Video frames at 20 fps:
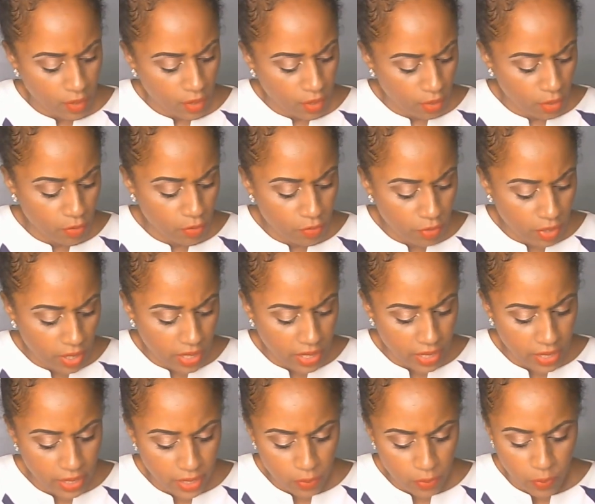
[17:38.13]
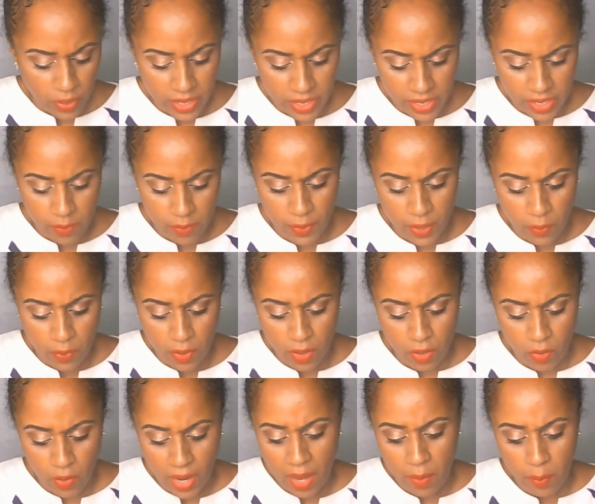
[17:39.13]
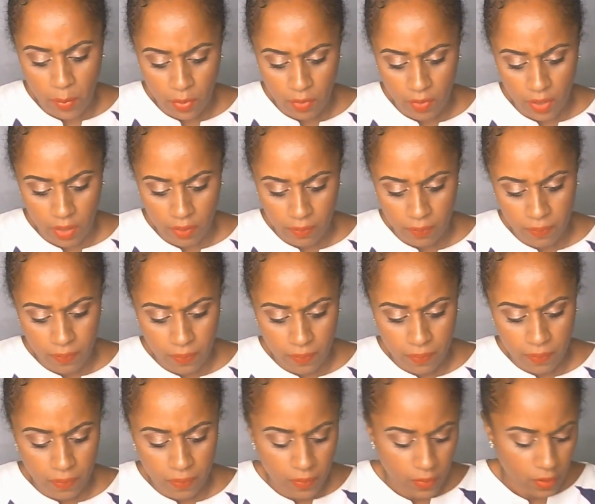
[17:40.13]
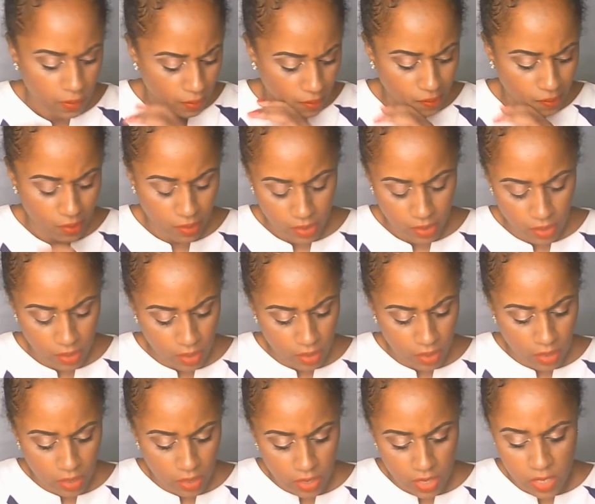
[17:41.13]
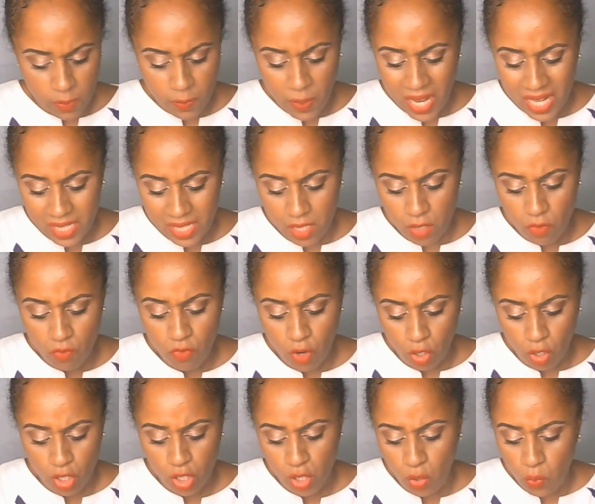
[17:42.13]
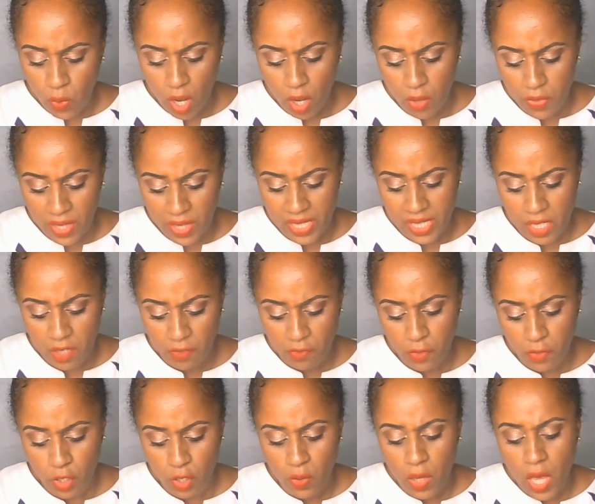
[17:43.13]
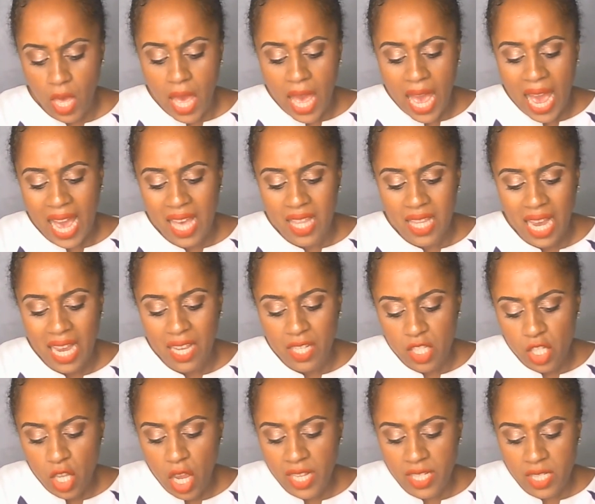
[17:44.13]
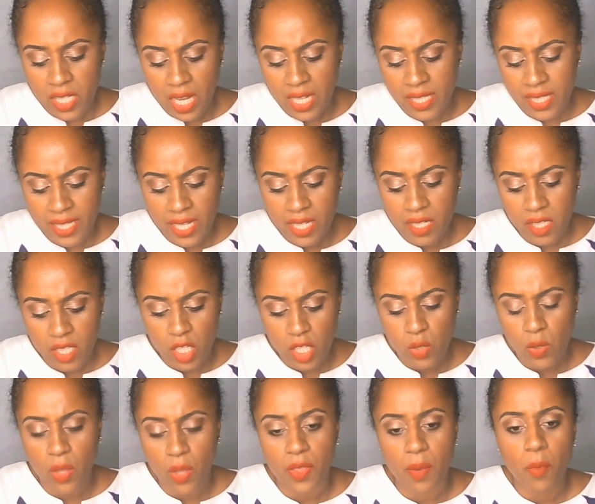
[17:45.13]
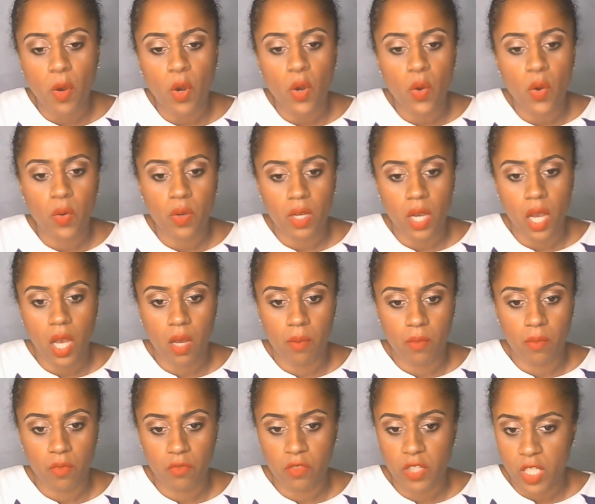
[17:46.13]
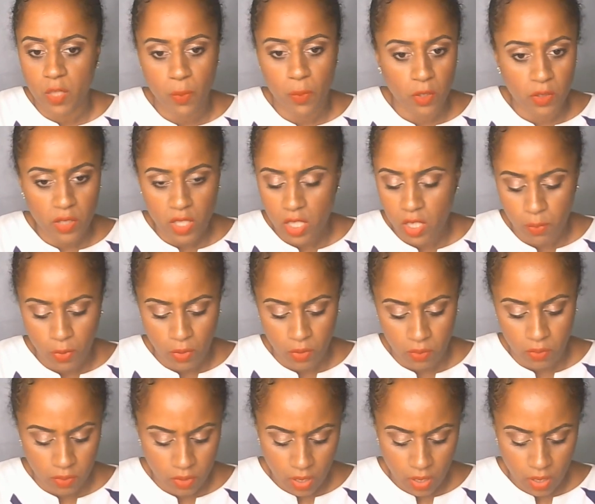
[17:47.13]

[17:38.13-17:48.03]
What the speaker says: You really wanted to be with your Emperor, right? This person rocks your world. They did it for you. And I sense as well, they're more responsible.